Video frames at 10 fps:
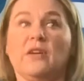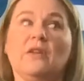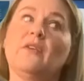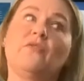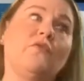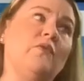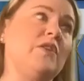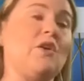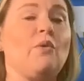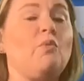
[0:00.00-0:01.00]
it. If,
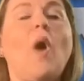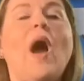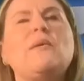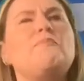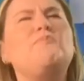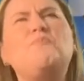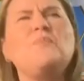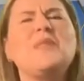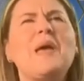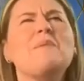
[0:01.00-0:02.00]
I didn't
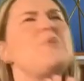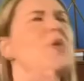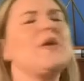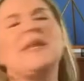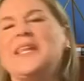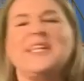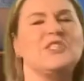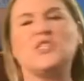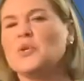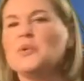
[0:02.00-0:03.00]
put any
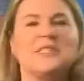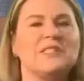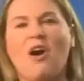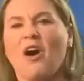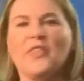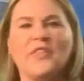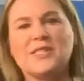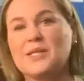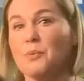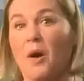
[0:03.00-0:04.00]
students on the
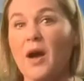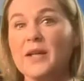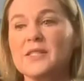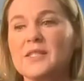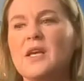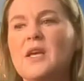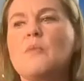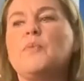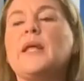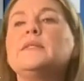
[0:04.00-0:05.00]
spot,
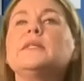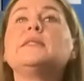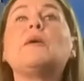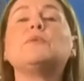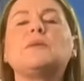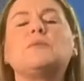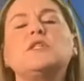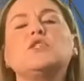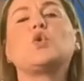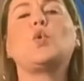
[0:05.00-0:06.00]
but that was
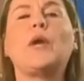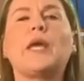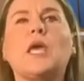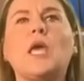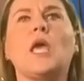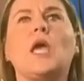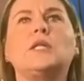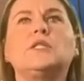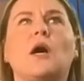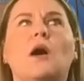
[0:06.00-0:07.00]
something just quick
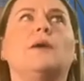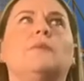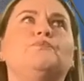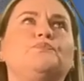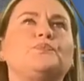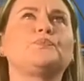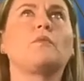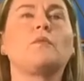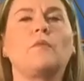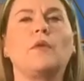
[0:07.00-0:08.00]
and
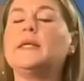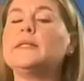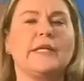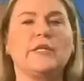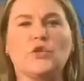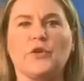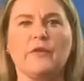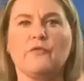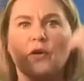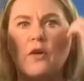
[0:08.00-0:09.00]
easy and
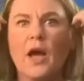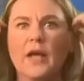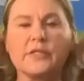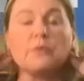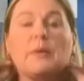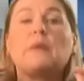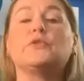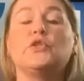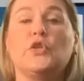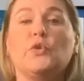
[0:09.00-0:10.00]
dirty for us to be able
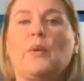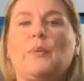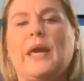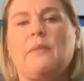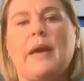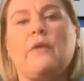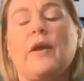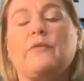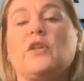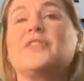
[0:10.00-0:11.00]
to do when we came back for
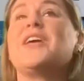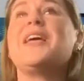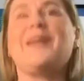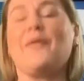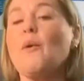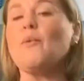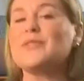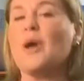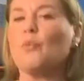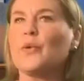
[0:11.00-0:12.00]
after lunch. Now that was
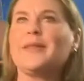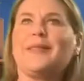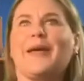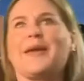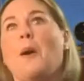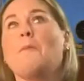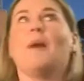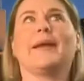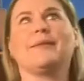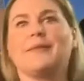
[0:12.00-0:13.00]
not really like
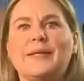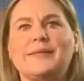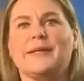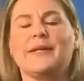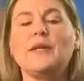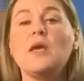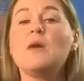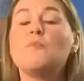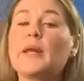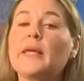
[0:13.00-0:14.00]
my lesson,
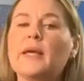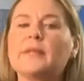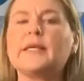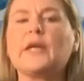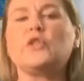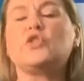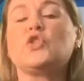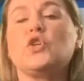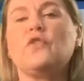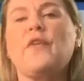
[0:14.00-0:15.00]
but I guess that could
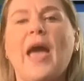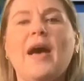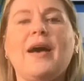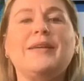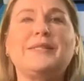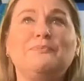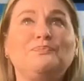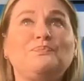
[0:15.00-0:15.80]
serve as